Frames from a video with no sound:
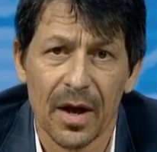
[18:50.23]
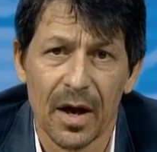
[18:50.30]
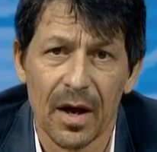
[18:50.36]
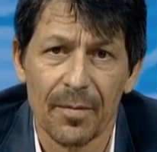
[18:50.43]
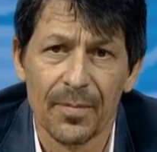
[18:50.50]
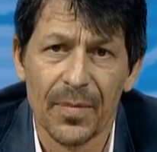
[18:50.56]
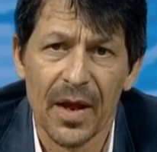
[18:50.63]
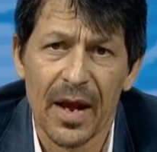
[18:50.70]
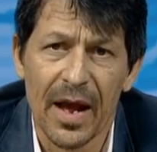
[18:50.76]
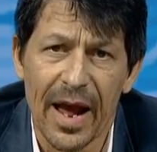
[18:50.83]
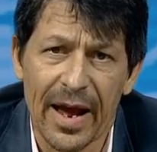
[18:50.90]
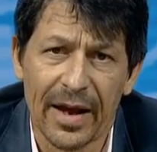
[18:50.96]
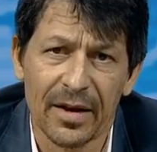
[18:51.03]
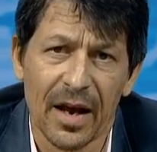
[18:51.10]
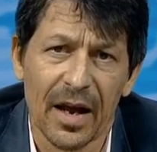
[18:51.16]
So
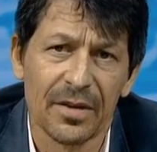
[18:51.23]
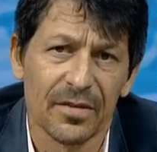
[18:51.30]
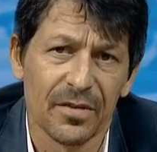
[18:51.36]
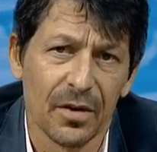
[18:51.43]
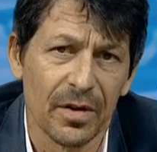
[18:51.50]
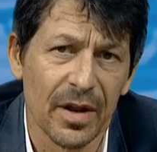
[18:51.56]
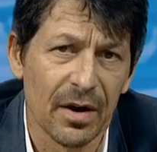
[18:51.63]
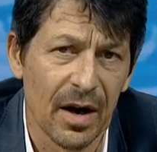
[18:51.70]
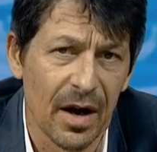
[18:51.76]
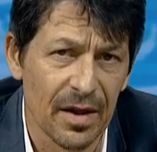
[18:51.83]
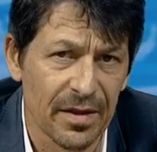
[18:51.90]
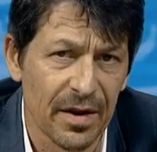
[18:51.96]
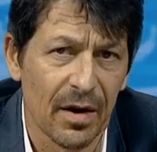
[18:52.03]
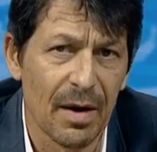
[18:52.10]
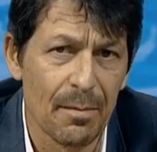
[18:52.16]

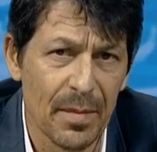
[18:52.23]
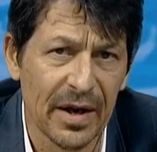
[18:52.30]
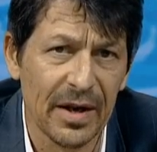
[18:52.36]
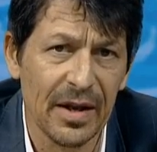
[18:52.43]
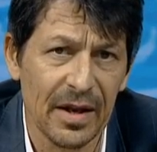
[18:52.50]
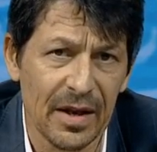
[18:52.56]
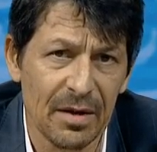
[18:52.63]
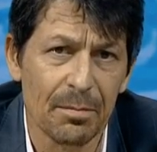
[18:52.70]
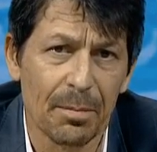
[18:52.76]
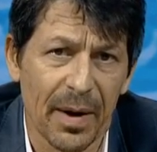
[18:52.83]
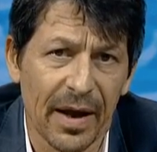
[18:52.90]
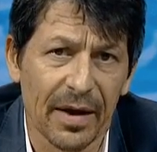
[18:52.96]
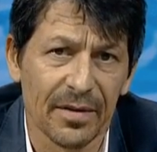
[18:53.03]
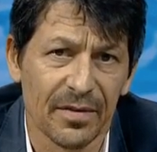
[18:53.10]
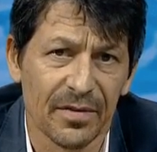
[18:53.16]
there are many
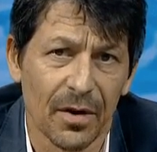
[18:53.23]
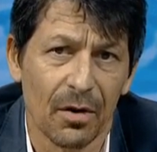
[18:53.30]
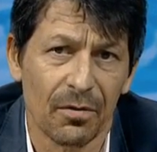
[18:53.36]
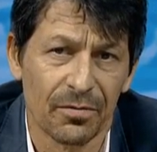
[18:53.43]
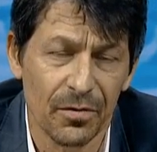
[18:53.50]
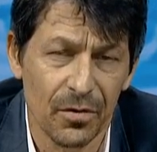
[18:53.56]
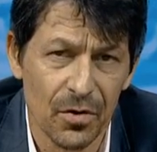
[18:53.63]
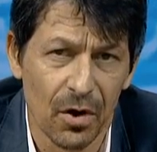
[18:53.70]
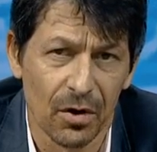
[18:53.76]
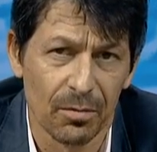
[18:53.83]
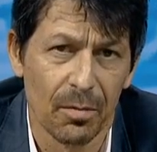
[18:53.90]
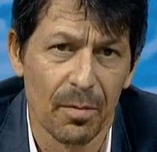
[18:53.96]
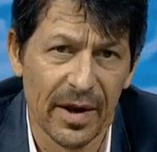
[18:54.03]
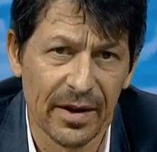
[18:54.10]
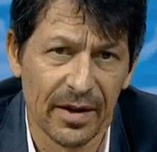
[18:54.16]
impacts of
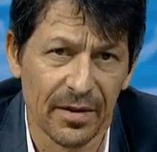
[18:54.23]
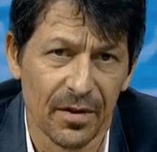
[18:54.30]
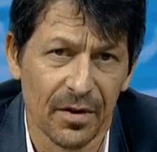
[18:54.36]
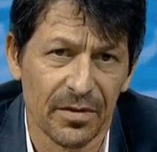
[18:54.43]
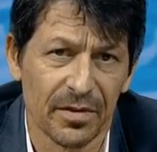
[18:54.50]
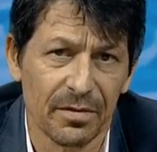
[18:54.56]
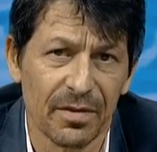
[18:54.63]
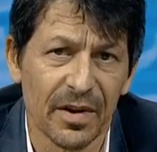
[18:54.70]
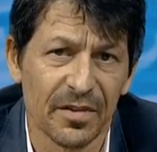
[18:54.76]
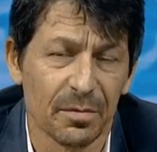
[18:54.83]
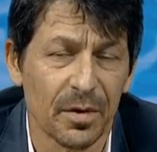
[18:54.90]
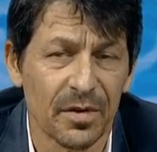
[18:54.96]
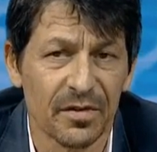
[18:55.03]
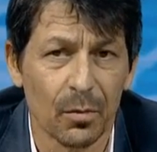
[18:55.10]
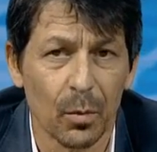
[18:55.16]
not making those
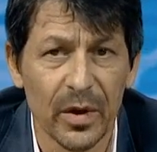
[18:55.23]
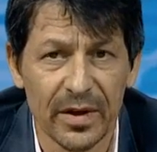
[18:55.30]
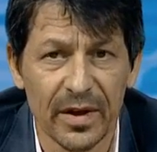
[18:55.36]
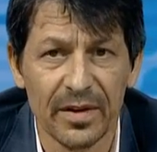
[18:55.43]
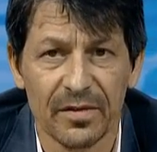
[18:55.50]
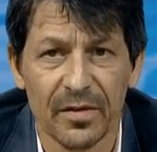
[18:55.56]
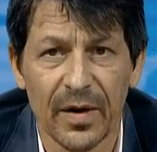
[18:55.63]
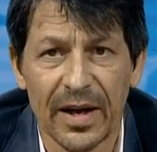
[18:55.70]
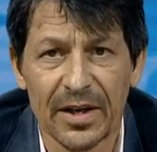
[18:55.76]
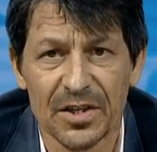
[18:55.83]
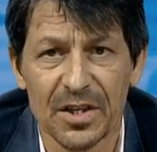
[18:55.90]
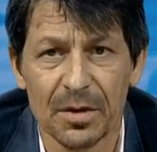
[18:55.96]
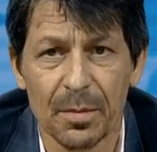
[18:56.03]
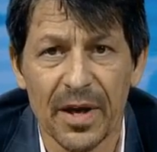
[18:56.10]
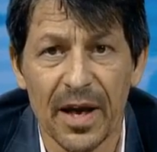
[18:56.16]
investments, and we need to
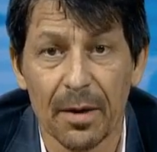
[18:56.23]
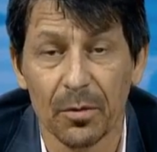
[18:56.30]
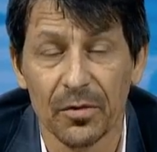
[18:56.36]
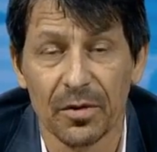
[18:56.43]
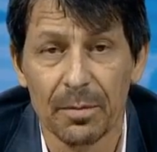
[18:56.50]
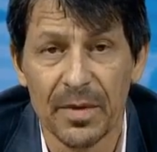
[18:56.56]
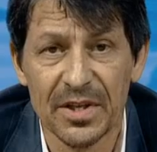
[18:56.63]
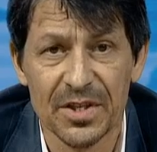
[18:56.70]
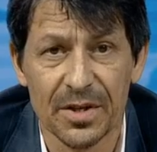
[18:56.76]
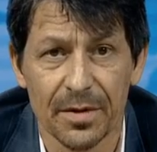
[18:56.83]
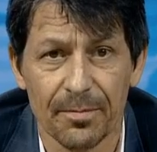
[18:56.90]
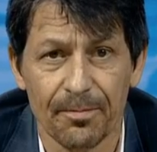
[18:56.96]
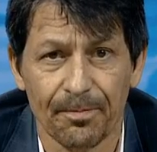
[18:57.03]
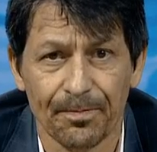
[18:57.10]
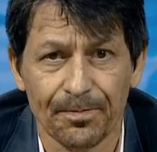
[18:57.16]
actually be able to measure
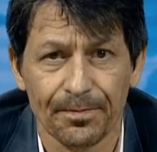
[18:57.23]
them.